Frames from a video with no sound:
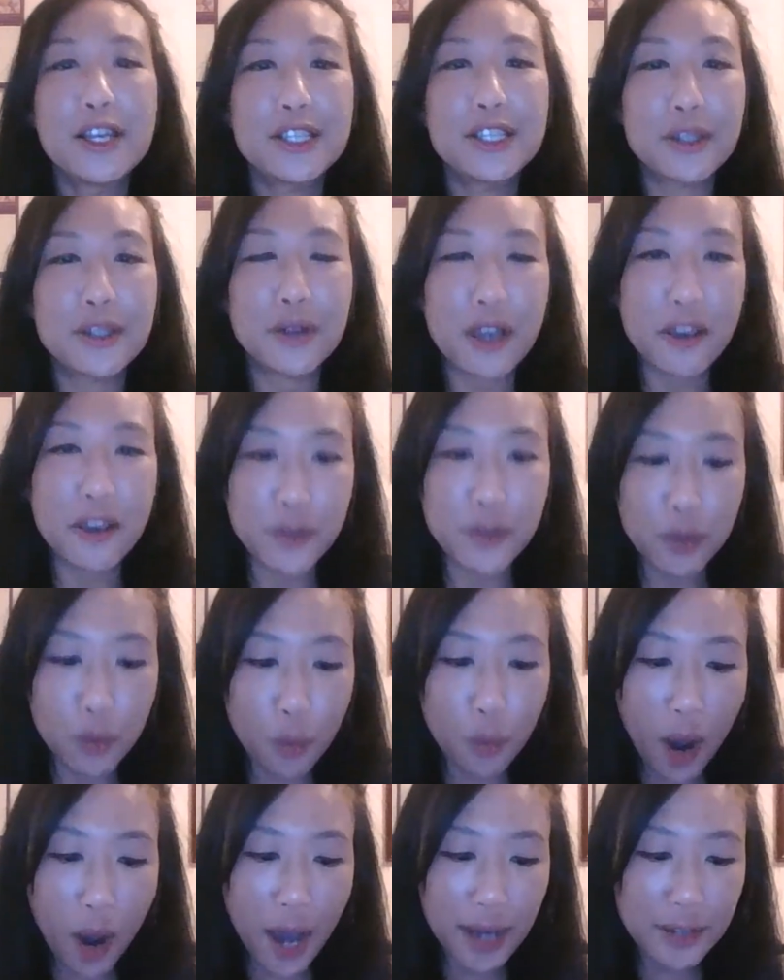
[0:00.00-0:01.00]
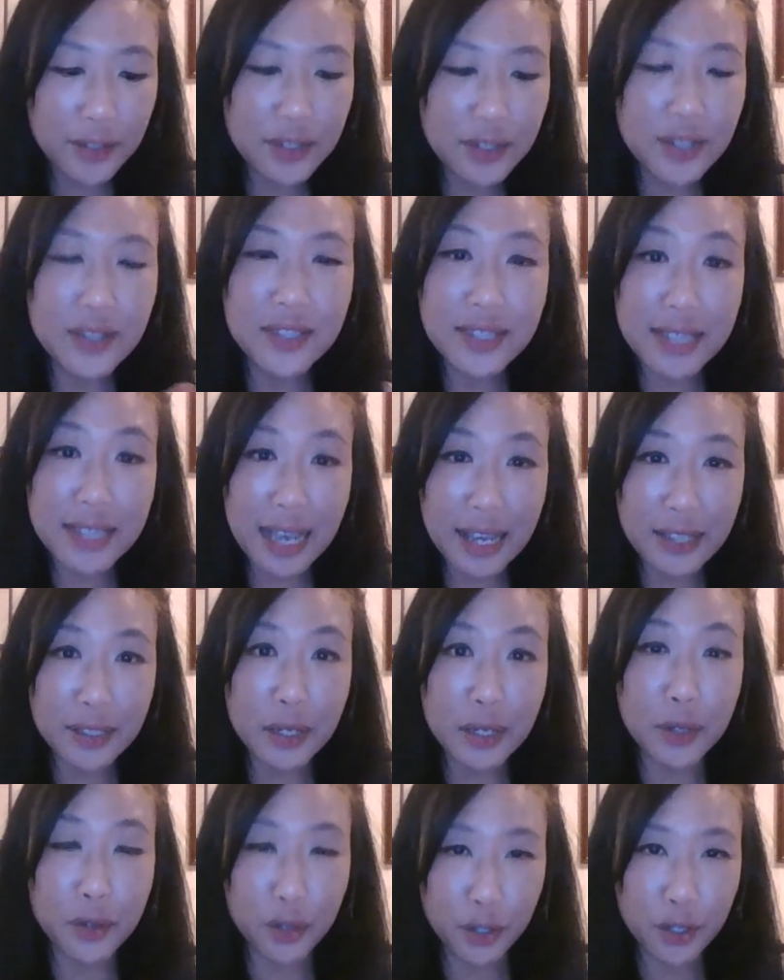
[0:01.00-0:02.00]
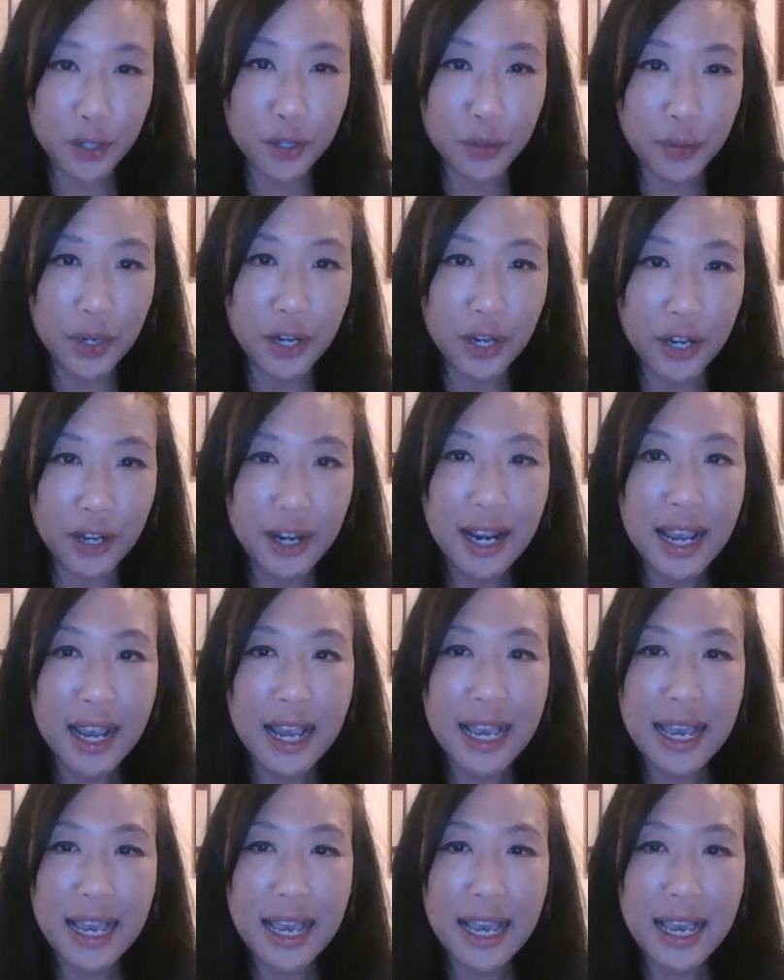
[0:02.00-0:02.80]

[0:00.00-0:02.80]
So if you want success in your career,